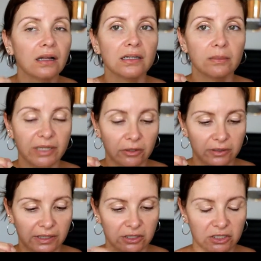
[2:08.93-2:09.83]
a little bit
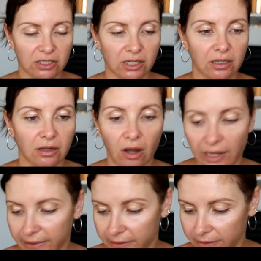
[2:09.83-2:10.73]
on each
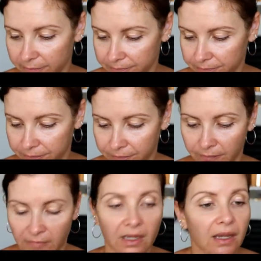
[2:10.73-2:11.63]
eyelid
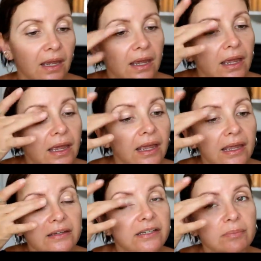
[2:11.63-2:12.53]

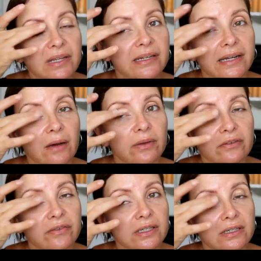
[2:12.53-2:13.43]
and just blend it out with
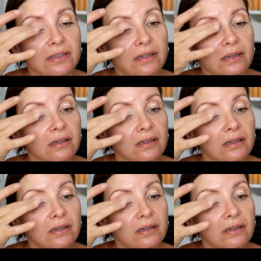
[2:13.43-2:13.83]
your fingers.